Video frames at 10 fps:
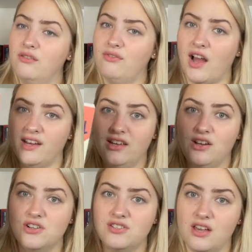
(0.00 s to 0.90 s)
finding
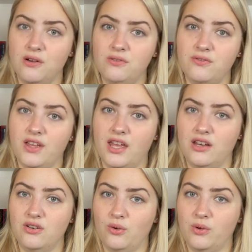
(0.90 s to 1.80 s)
herself
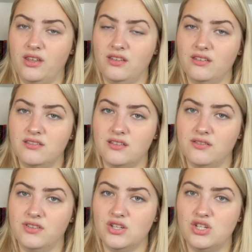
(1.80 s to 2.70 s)
and doing
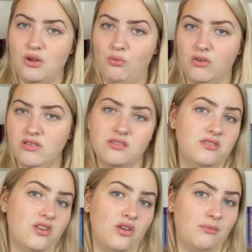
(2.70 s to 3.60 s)
stuff that she wants
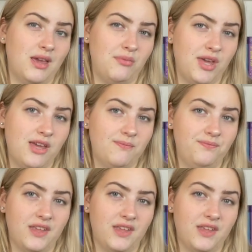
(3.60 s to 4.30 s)
to do, maybe.